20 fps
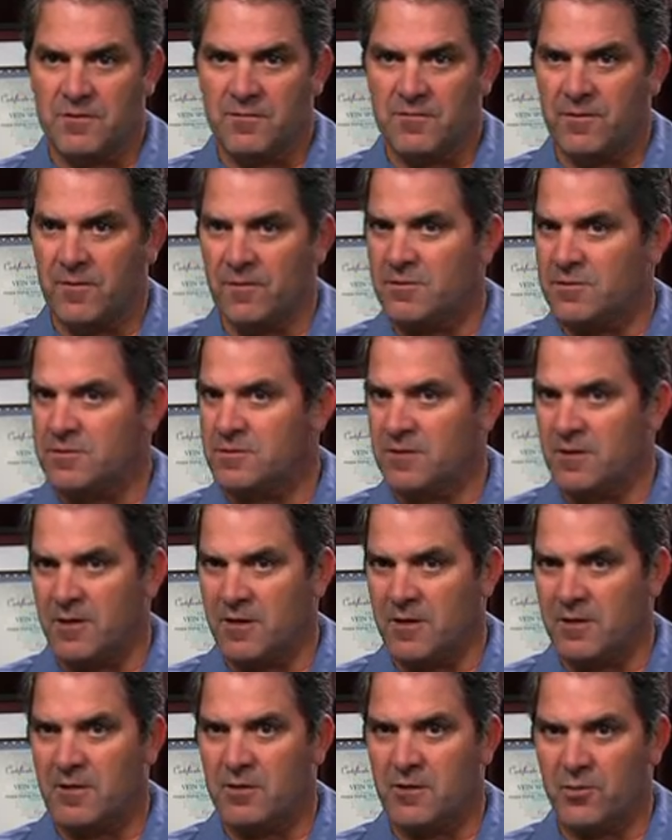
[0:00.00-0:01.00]
focused
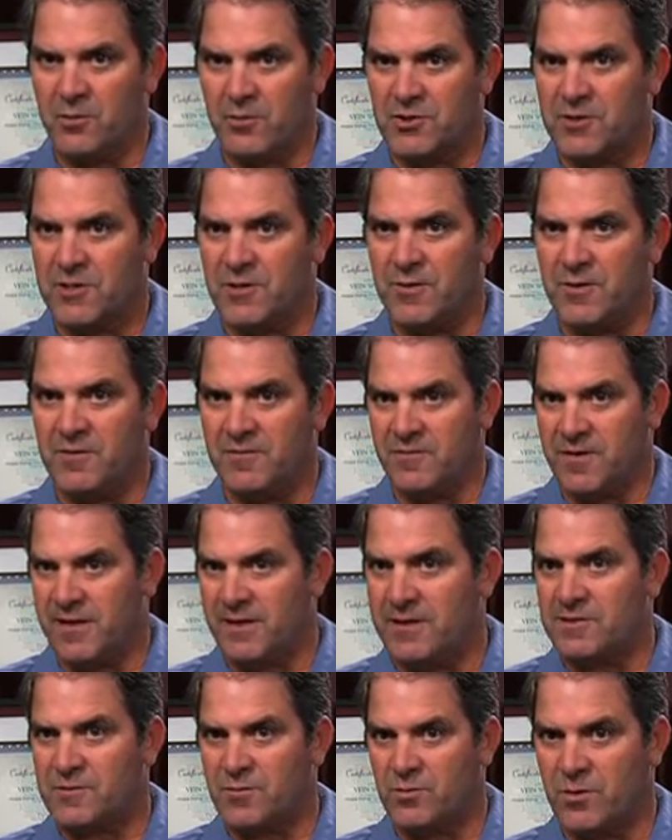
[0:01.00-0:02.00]
on lower extremity
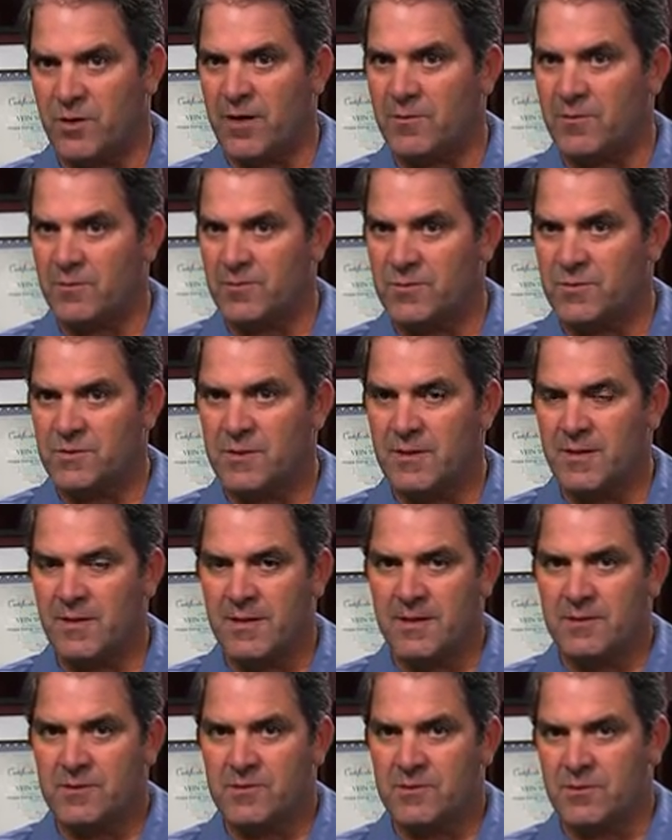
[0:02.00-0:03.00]
venous problems.
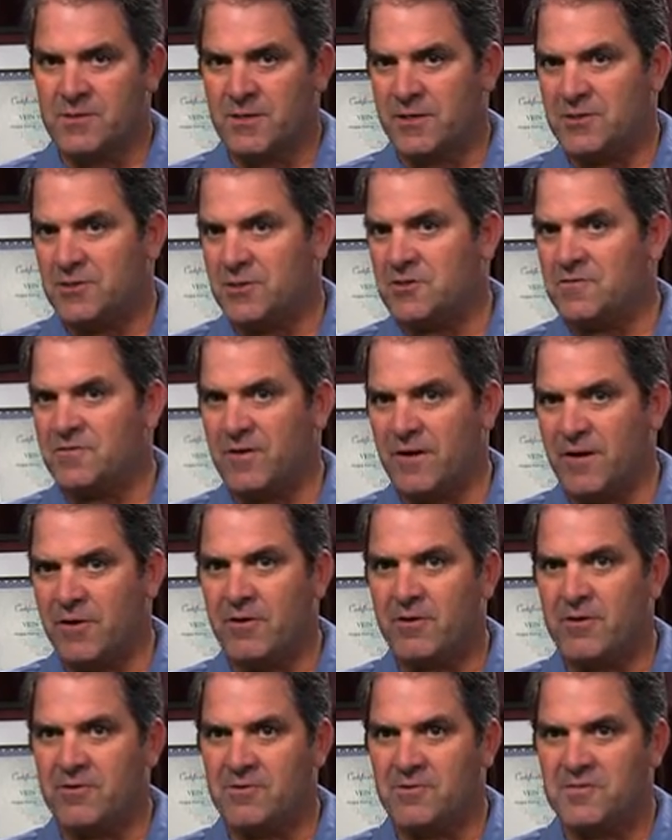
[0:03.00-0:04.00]
So it's not just
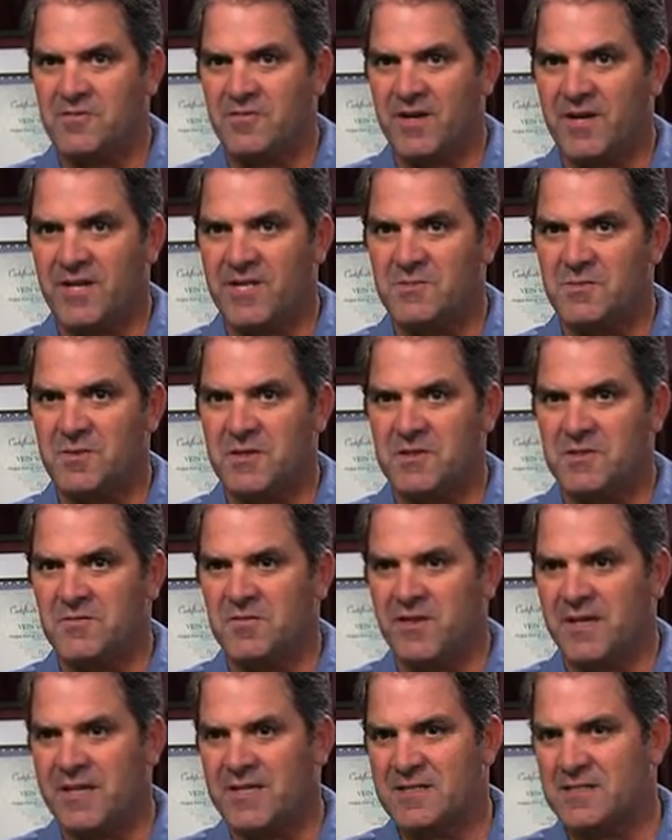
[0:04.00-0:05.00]
varicose veins, but it's
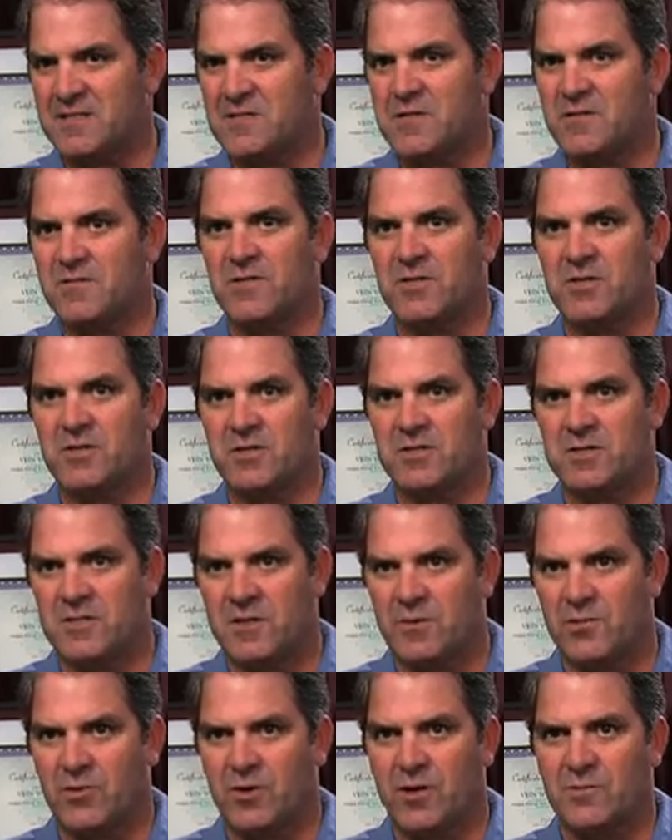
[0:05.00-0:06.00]
venous
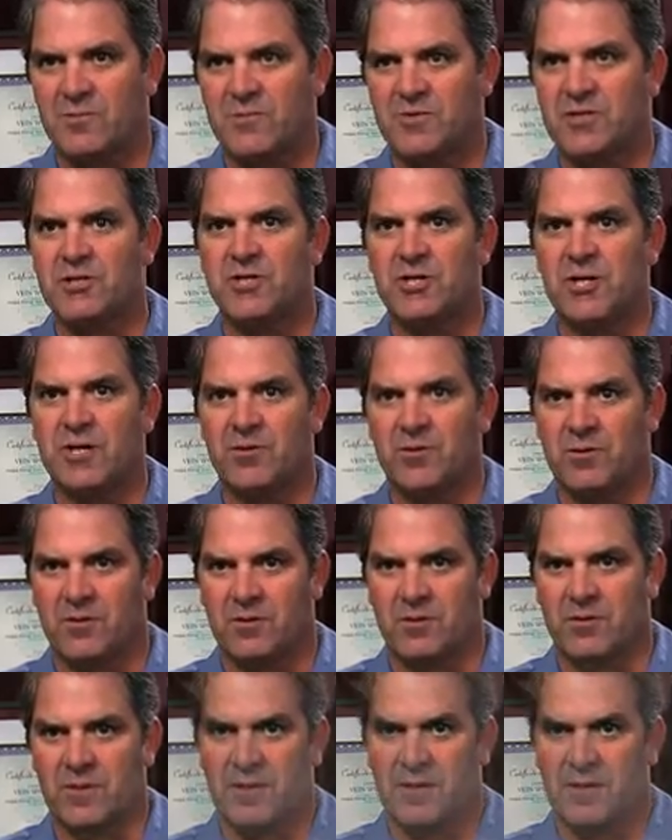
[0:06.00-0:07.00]
insufficiency problems in general.